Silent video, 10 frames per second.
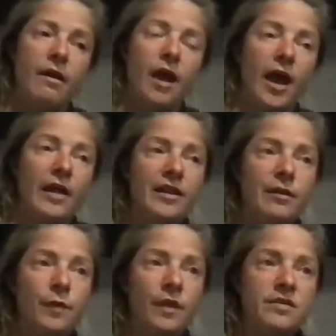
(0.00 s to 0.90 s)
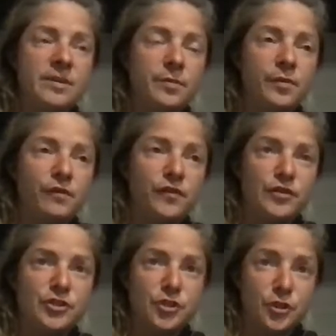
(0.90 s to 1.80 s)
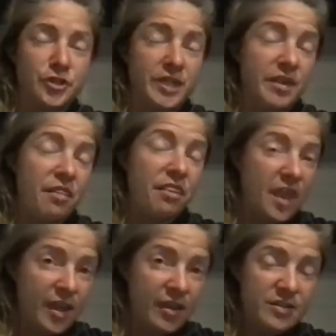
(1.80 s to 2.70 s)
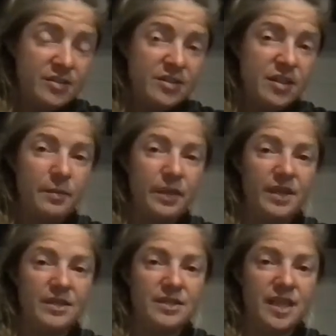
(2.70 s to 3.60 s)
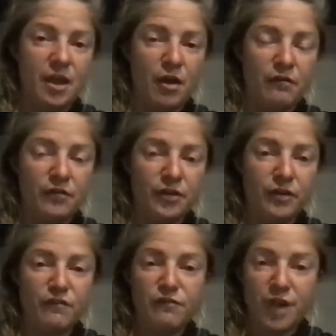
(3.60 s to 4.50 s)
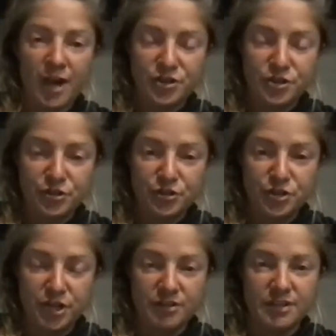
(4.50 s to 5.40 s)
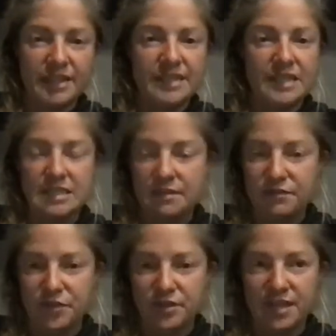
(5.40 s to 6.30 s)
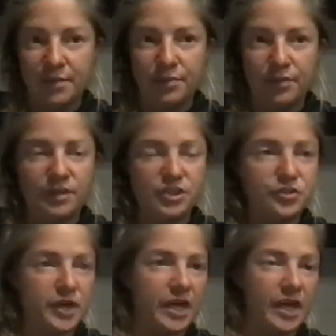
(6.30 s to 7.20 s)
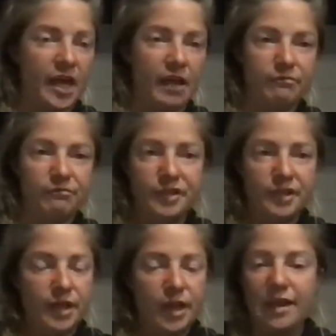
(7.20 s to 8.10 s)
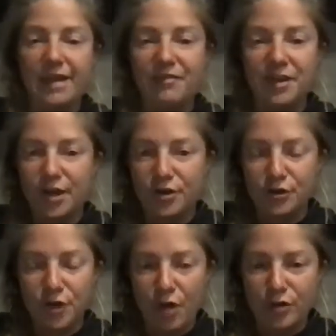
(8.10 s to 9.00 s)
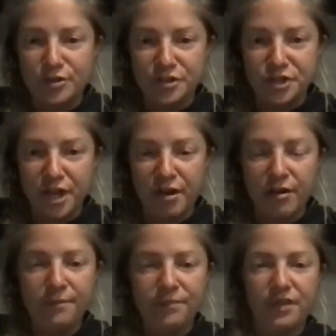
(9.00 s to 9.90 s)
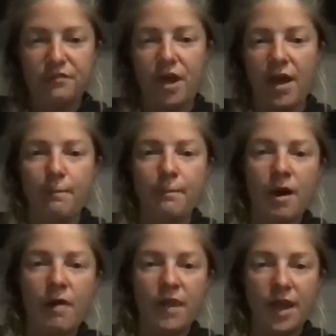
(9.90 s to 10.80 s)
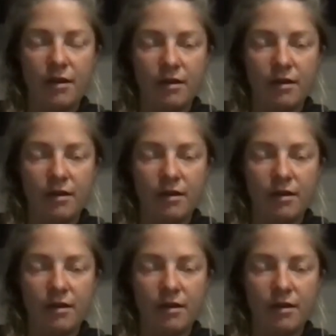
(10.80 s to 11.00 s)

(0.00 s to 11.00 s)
I like Wealthsimple for certain things because they offer fractional shares. Like Tesla, for example, it's trading at $1,100 a share. If I bought that